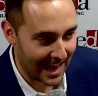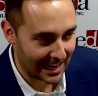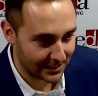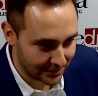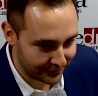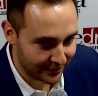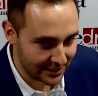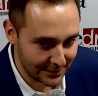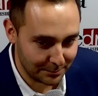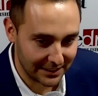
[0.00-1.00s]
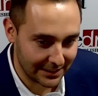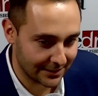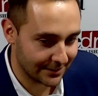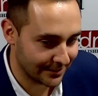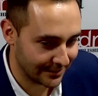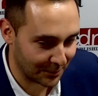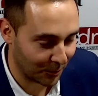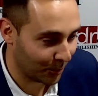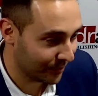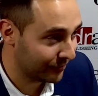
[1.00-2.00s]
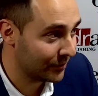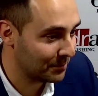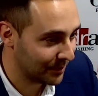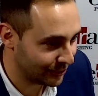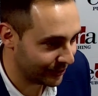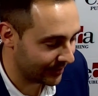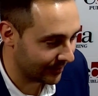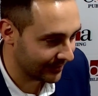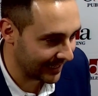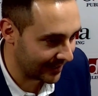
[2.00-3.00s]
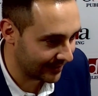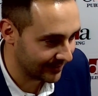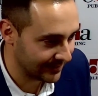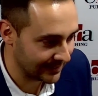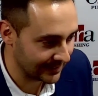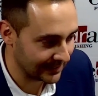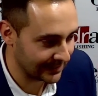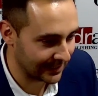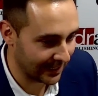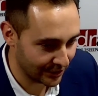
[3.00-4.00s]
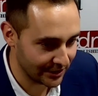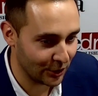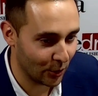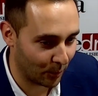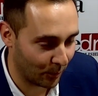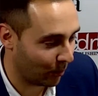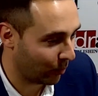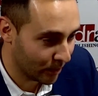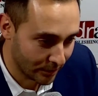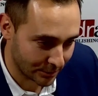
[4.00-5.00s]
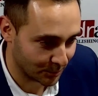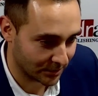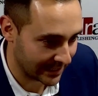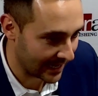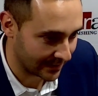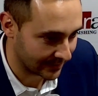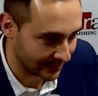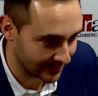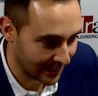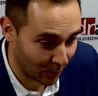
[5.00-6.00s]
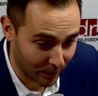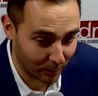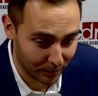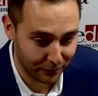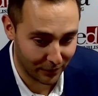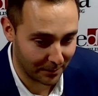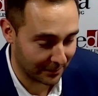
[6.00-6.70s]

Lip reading: it's funny because we're from Montreal, Canada, and actually the worst was Canada, where we're from.